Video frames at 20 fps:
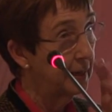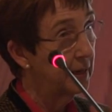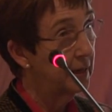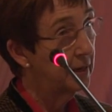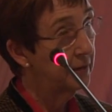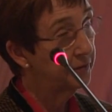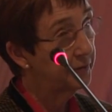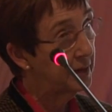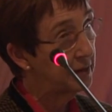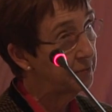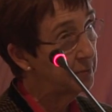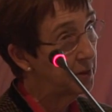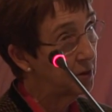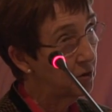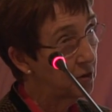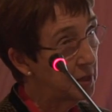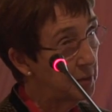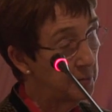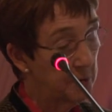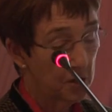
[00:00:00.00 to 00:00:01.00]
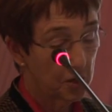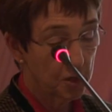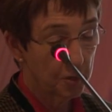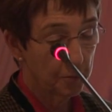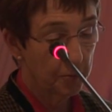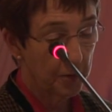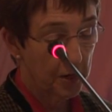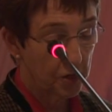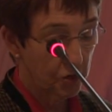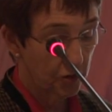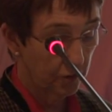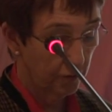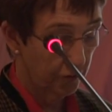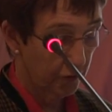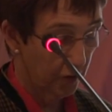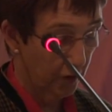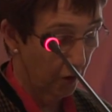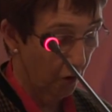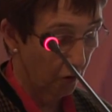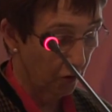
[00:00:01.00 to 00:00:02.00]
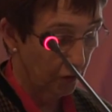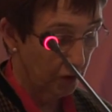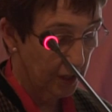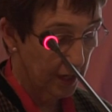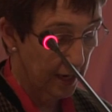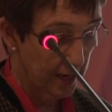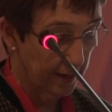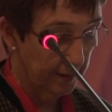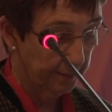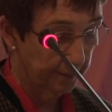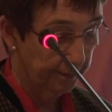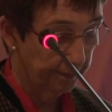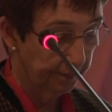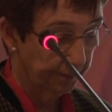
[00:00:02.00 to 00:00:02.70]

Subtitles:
if they've been on immunosuppression for a long time.